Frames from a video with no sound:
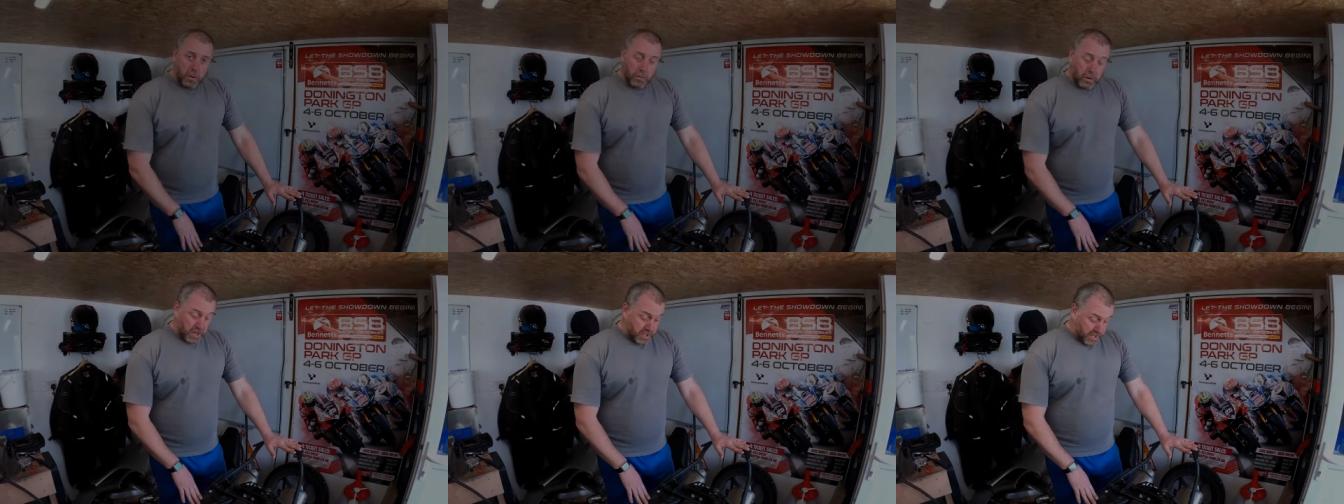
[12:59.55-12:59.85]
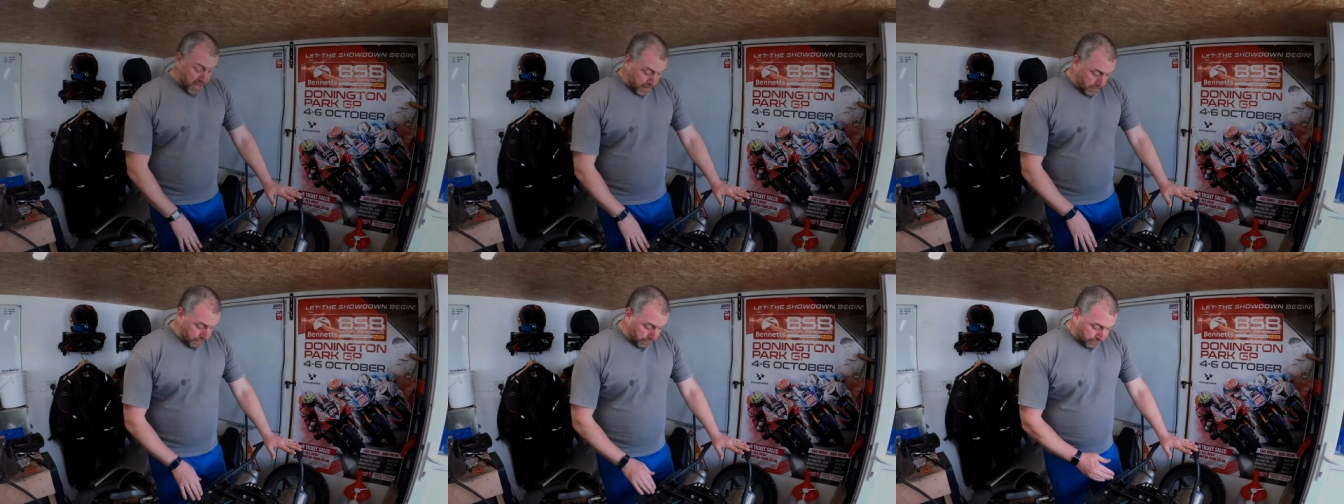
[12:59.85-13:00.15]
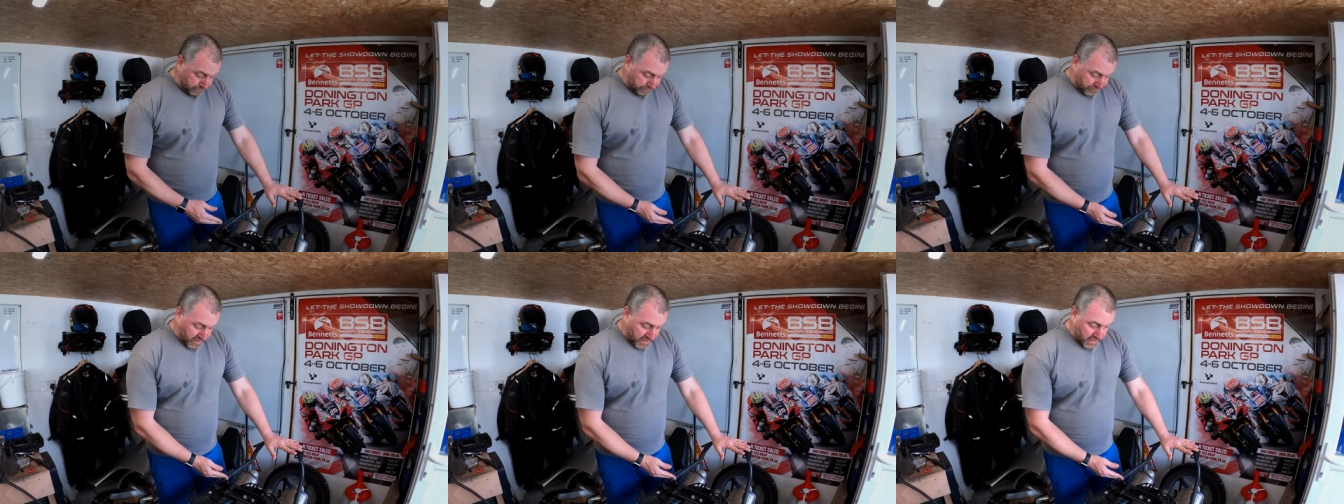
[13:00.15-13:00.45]
Right then,
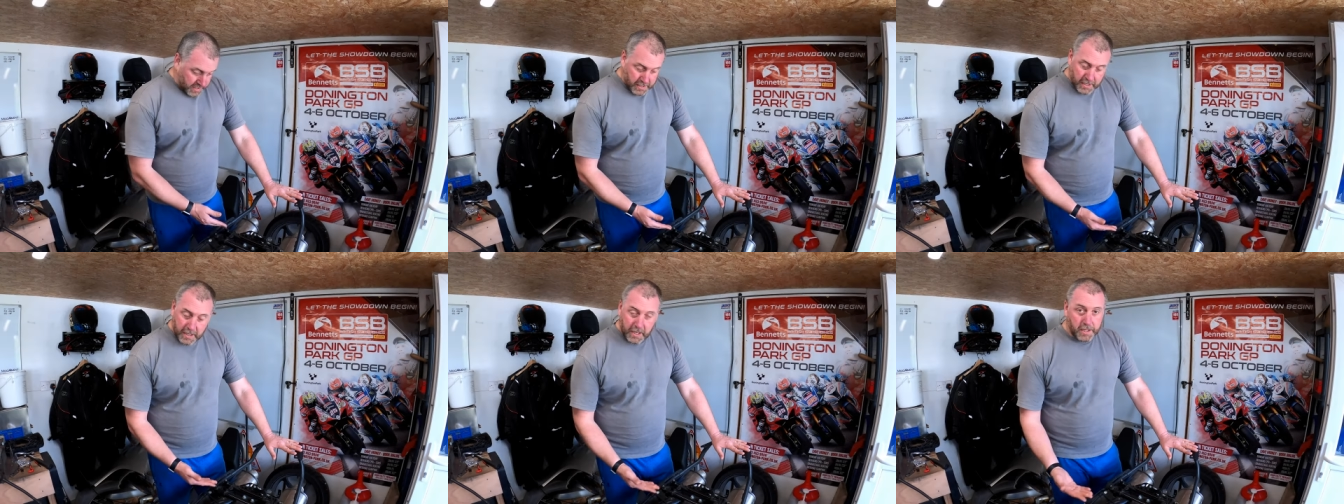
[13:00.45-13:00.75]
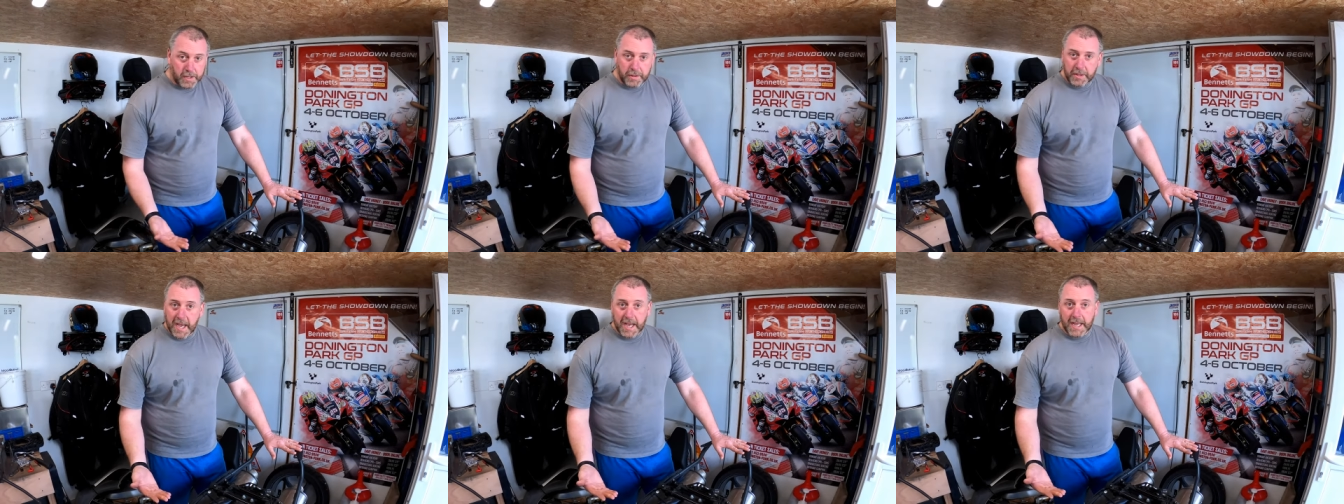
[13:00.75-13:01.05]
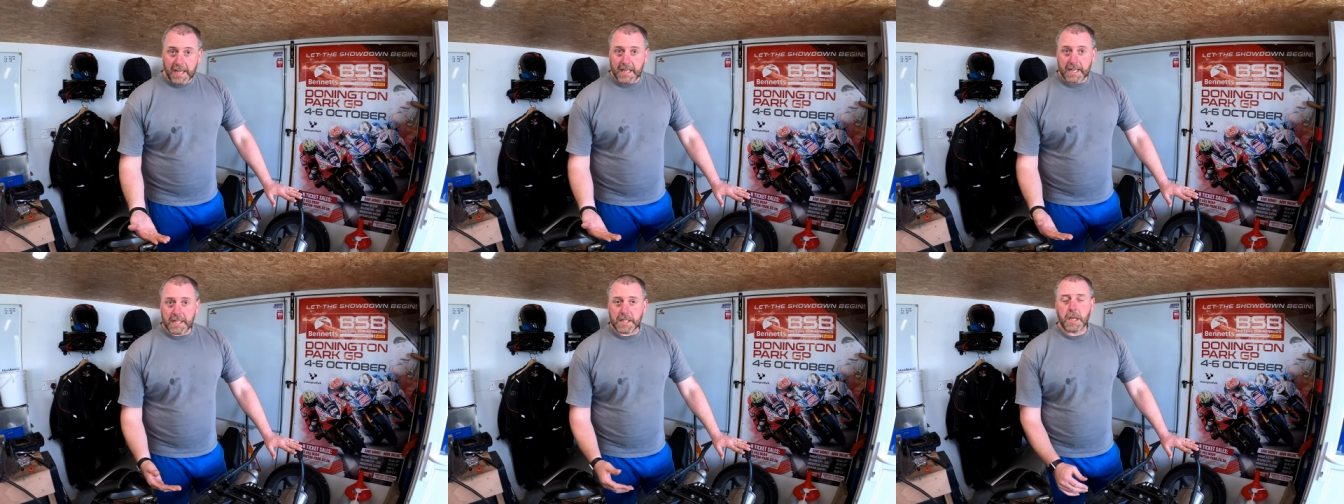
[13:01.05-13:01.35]

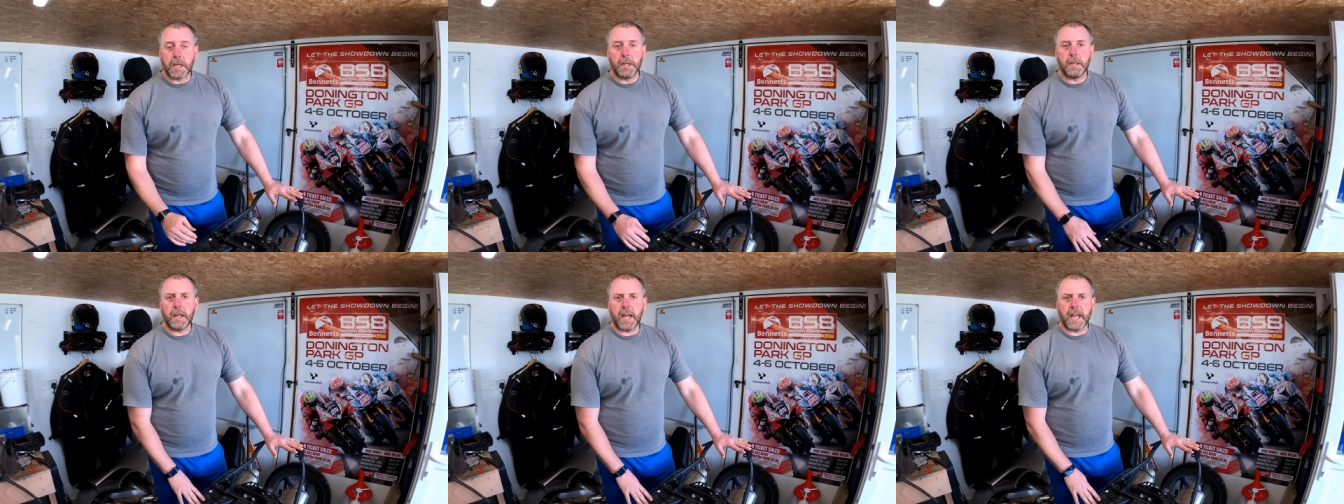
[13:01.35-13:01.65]
that is